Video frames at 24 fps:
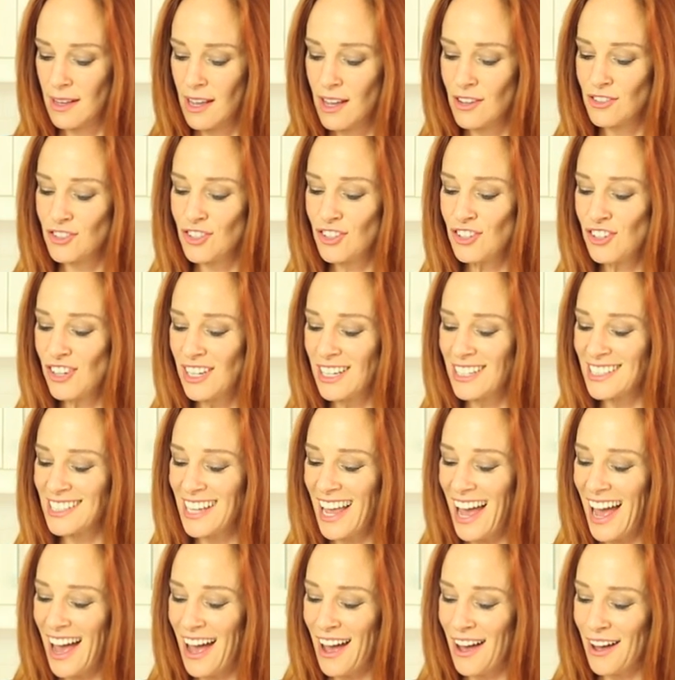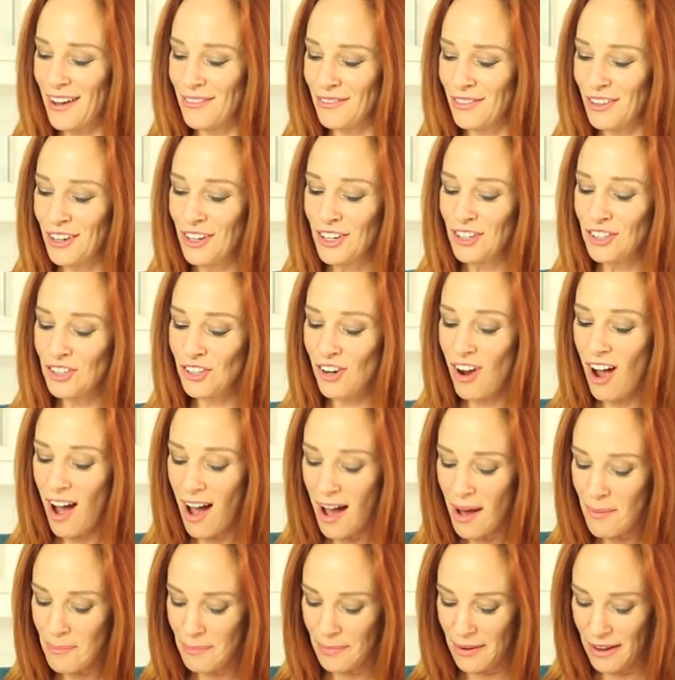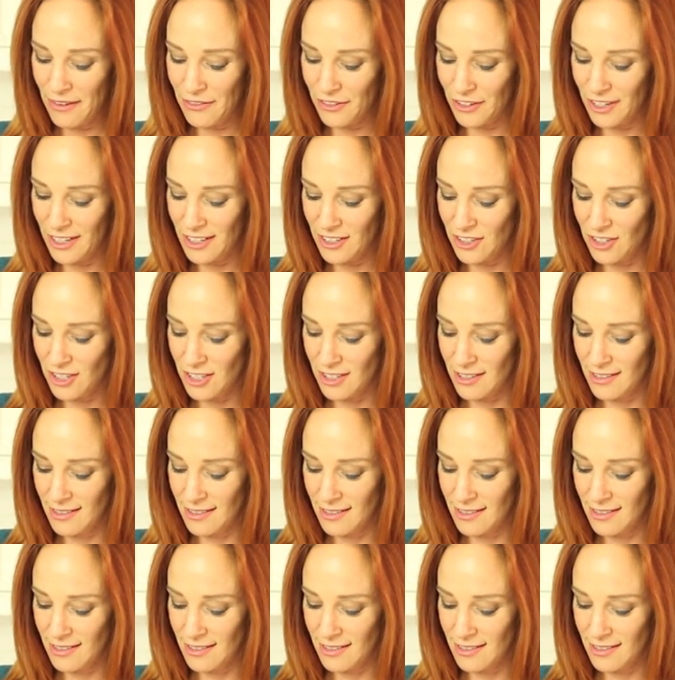So you get to have your hot beverage